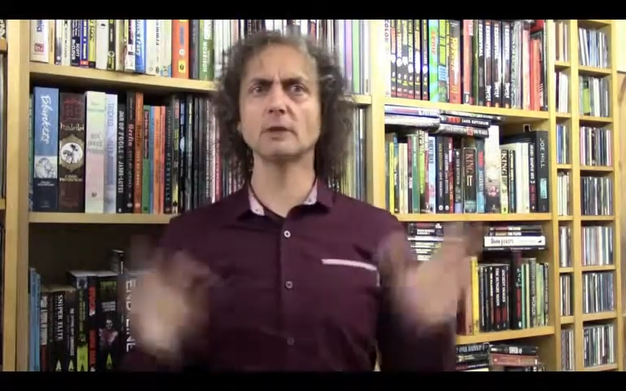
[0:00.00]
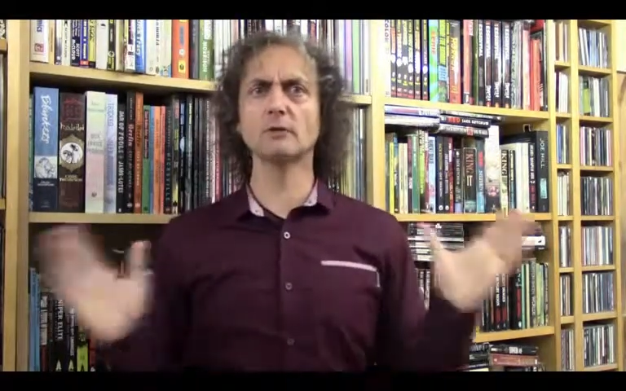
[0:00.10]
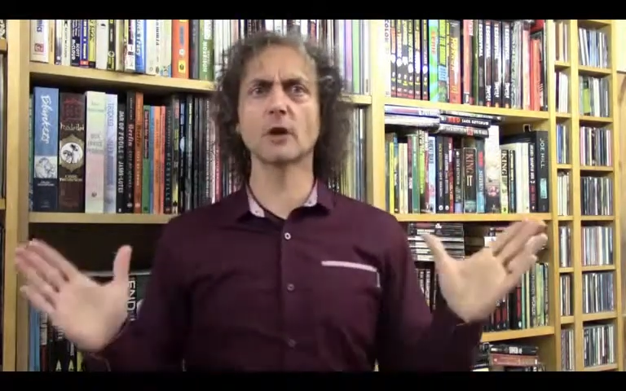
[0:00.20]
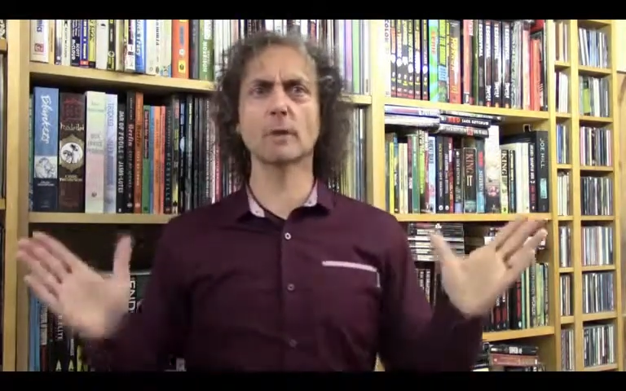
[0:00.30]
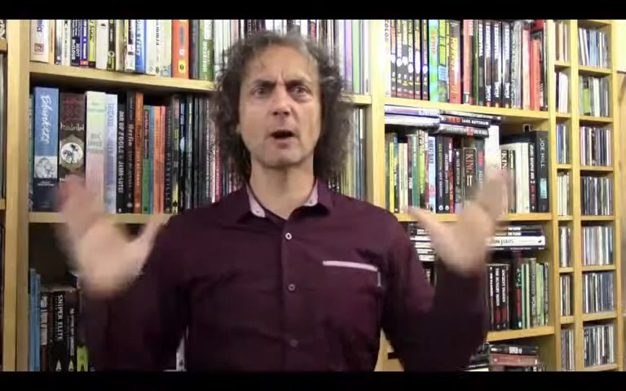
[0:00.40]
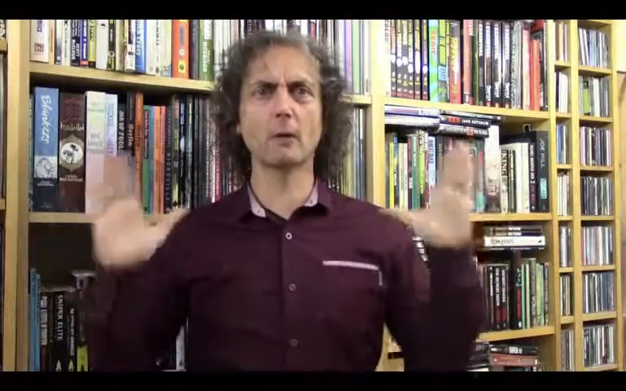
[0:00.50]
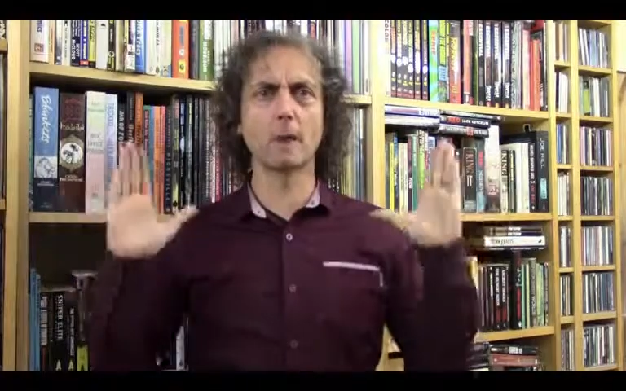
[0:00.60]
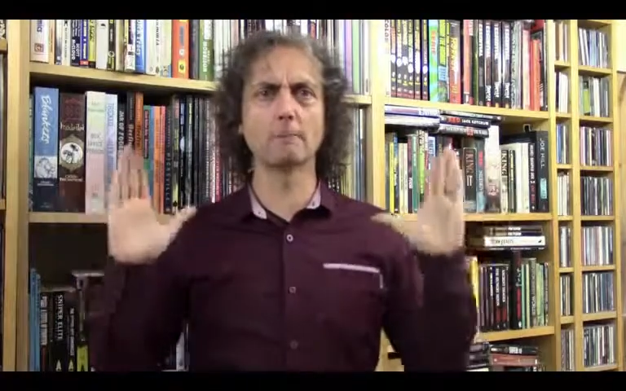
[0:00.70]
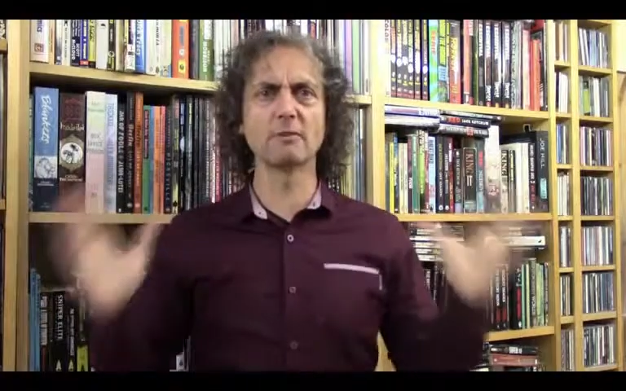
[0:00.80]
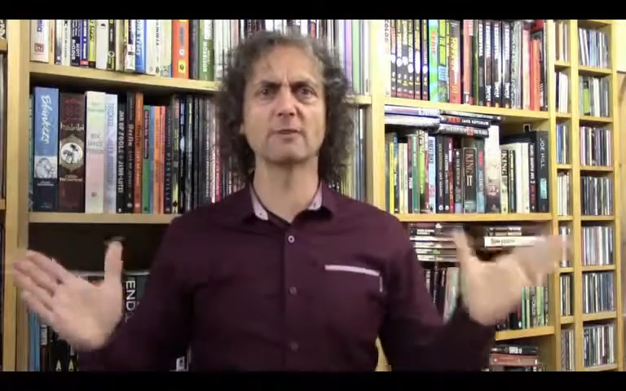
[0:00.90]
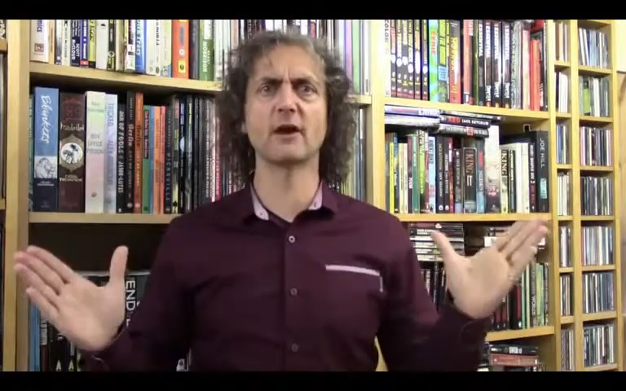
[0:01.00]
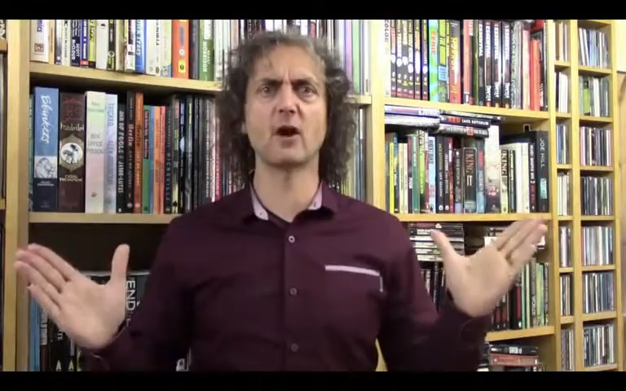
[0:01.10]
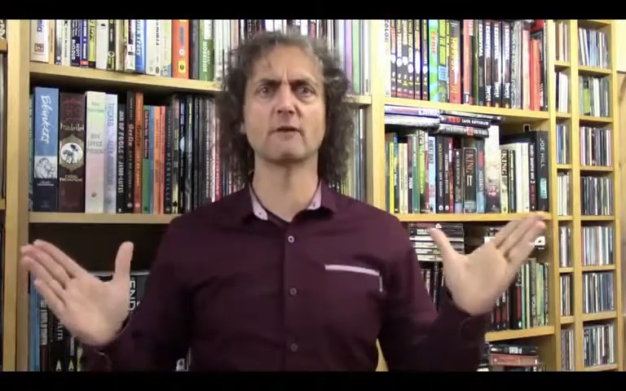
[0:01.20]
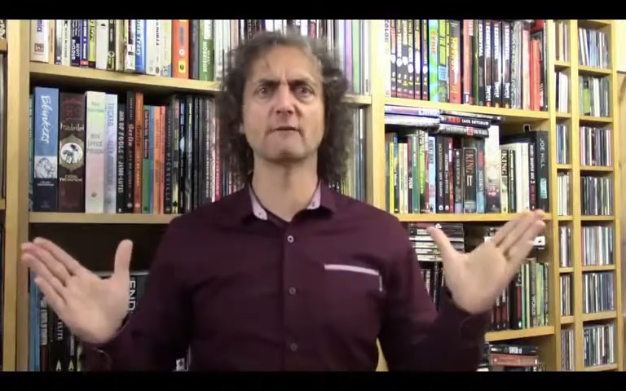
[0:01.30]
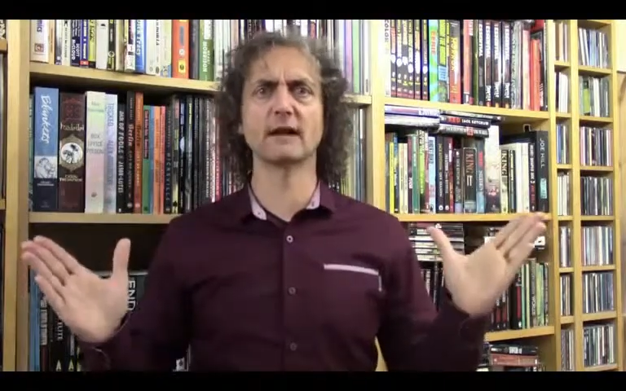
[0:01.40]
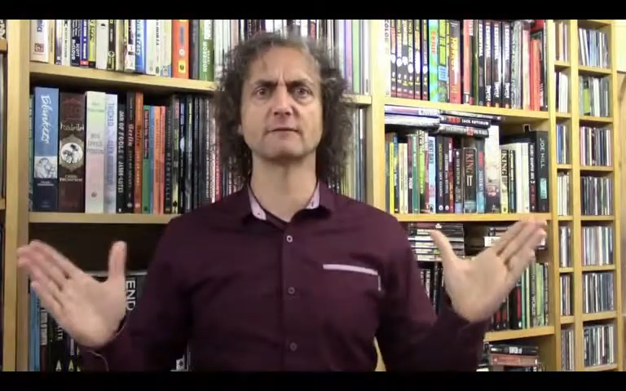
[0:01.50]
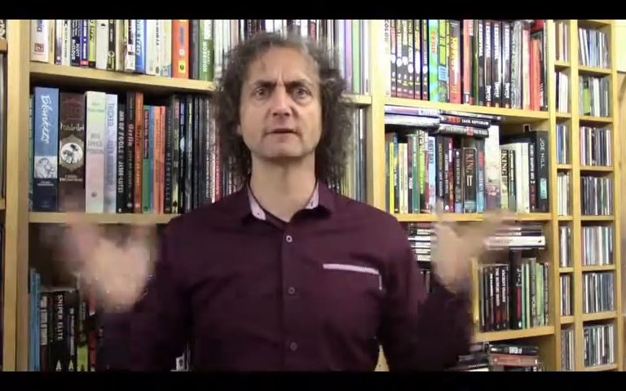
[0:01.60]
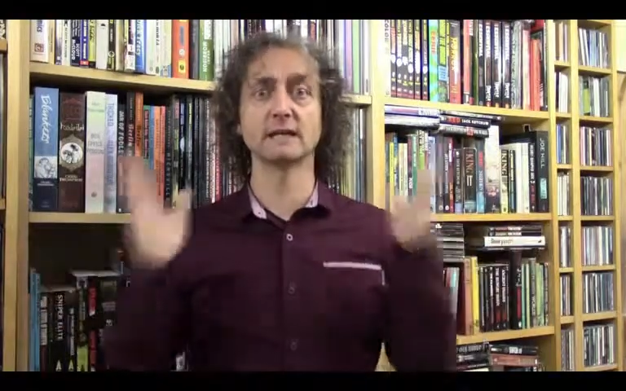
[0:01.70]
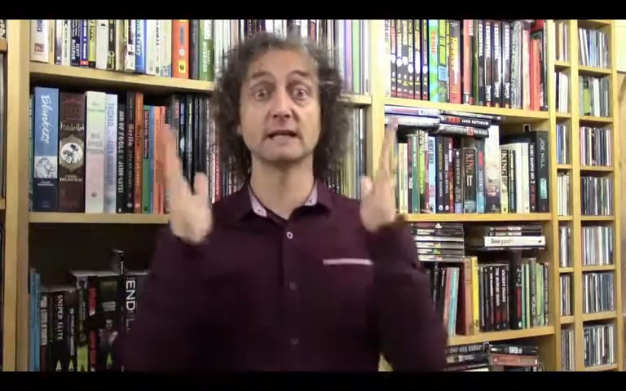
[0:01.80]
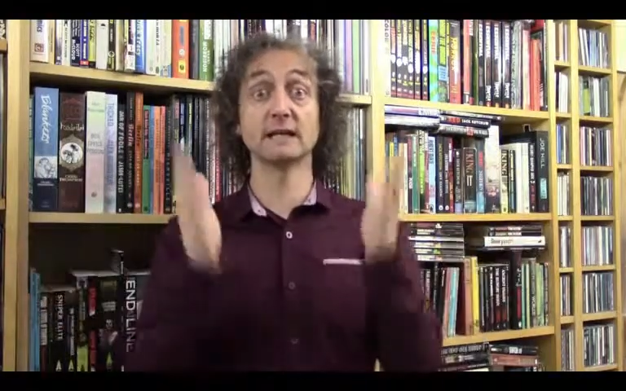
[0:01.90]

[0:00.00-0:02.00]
You've got about a month and a half left.